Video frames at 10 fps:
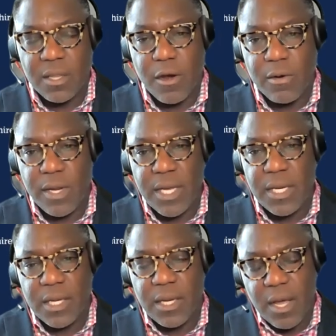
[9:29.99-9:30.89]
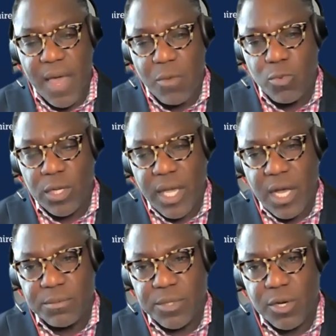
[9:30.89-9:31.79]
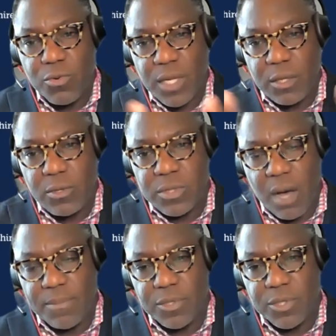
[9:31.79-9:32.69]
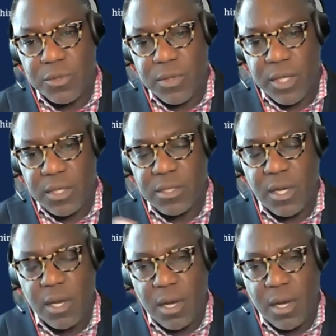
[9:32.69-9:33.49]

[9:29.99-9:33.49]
that are needed that really help to create those opportunities